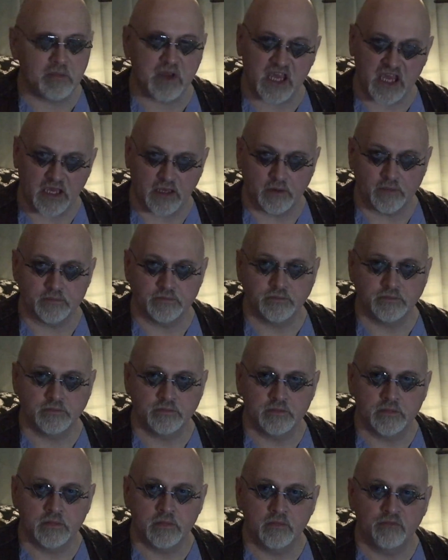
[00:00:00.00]
me.
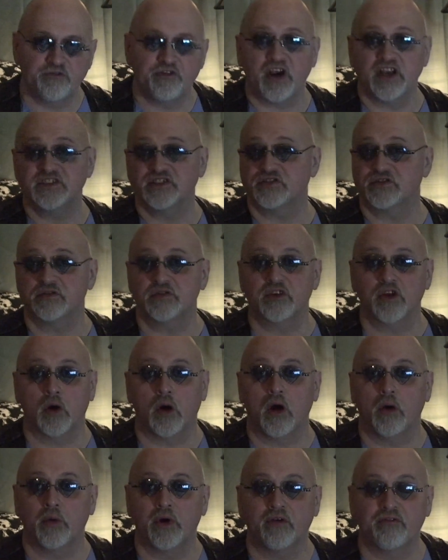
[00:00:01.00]
Friends,
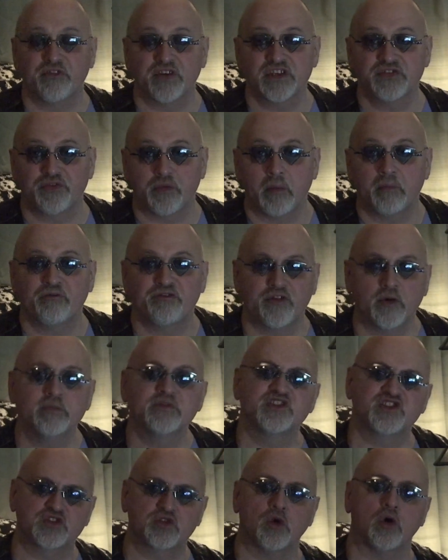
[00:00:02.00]
all our friends from
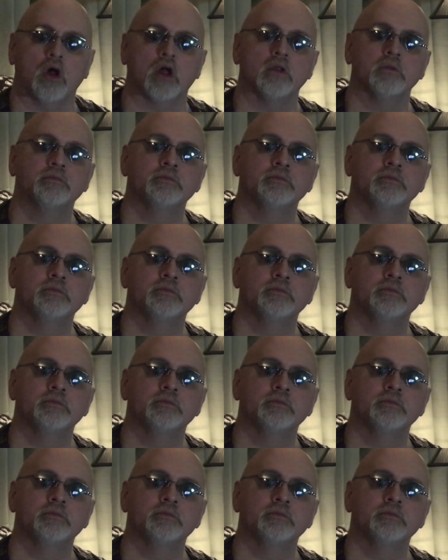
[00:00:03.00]
the school.